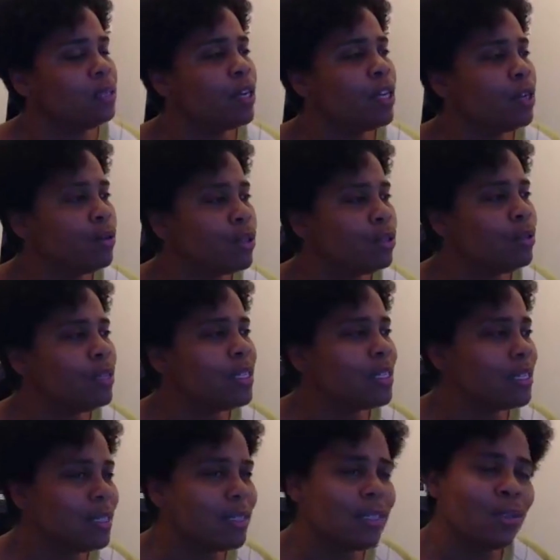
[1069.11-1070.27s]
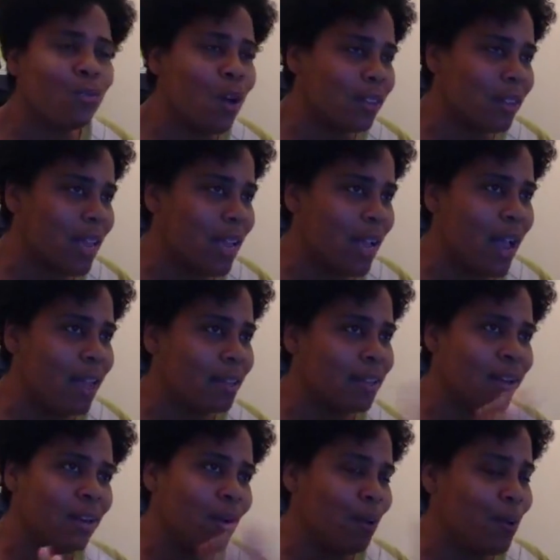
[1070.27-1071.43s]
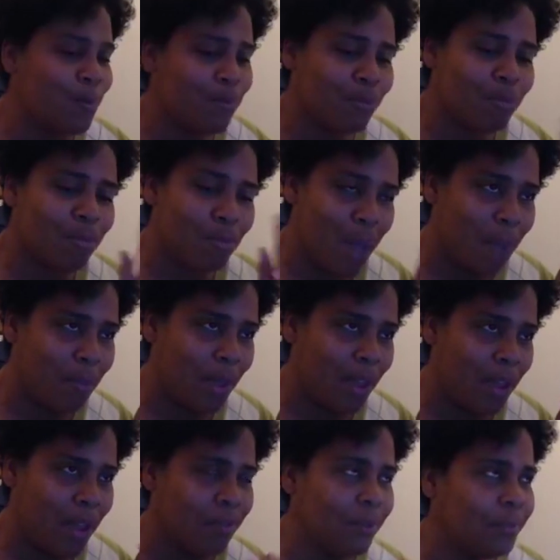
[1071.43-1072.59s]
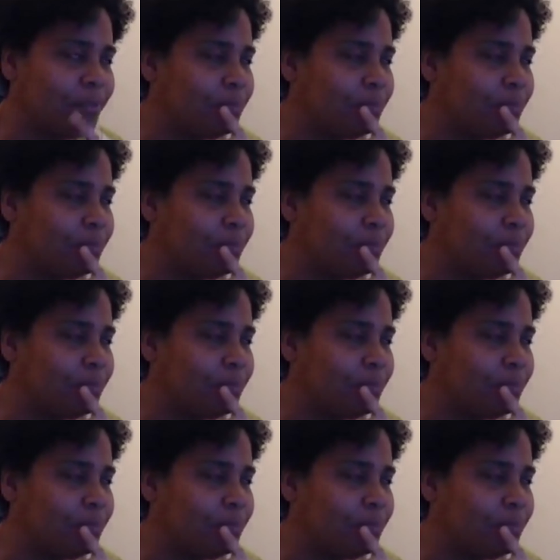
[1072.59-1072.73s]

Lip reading: when you do this is one thing pet peeve.